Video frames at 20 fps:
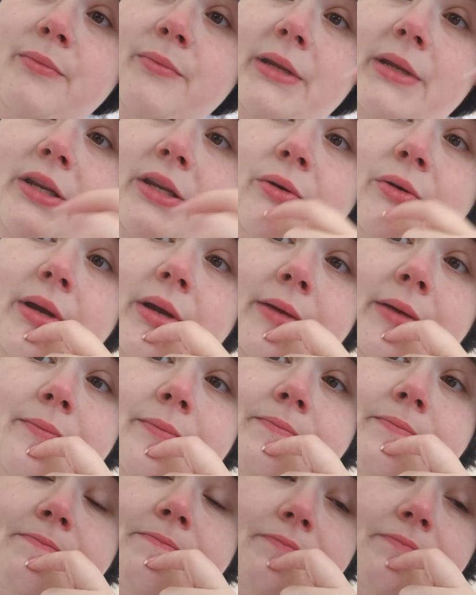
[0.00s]
to be doing.
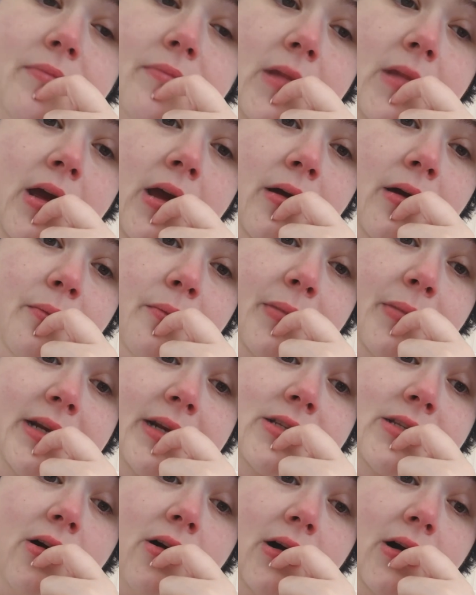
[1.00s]
Um, but
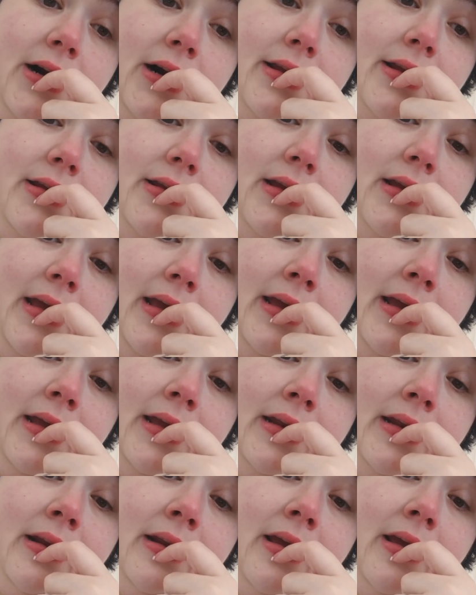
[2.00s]
it's hard.
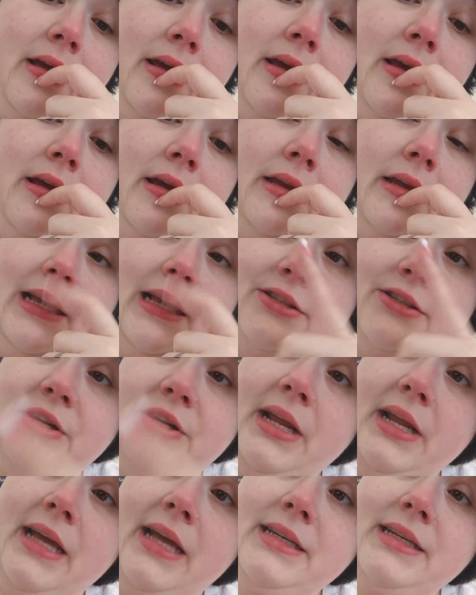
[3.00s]
And
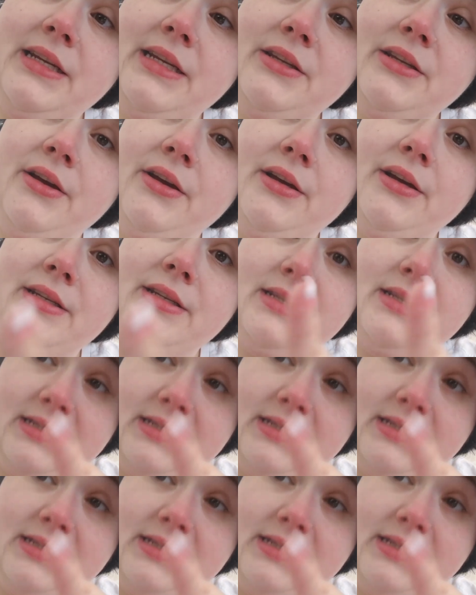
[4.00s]
yesterday I did good.